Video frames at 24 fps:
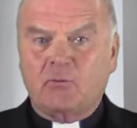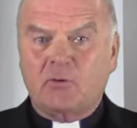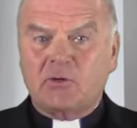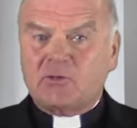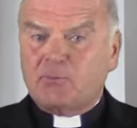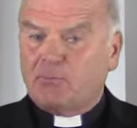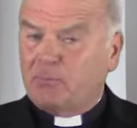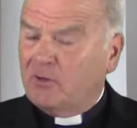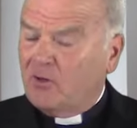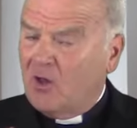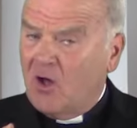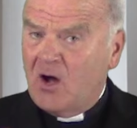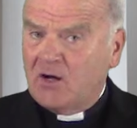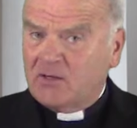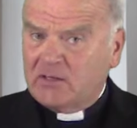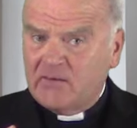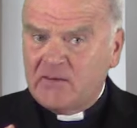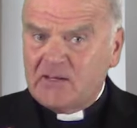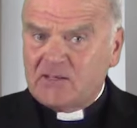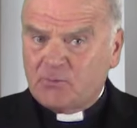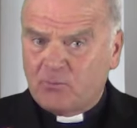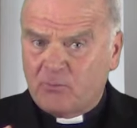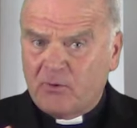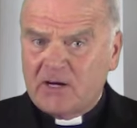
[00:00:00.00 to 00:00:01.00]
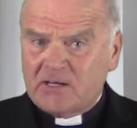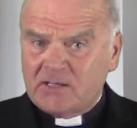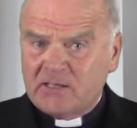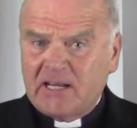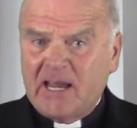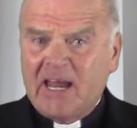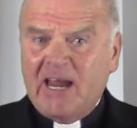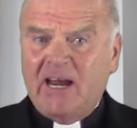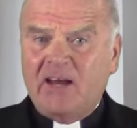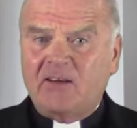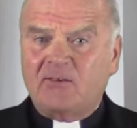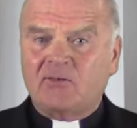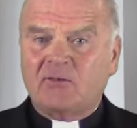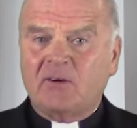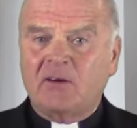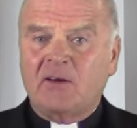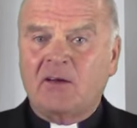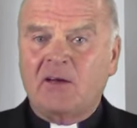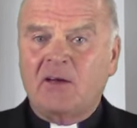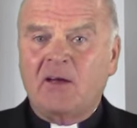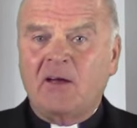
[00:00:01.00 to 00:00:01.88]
which belong to this present age,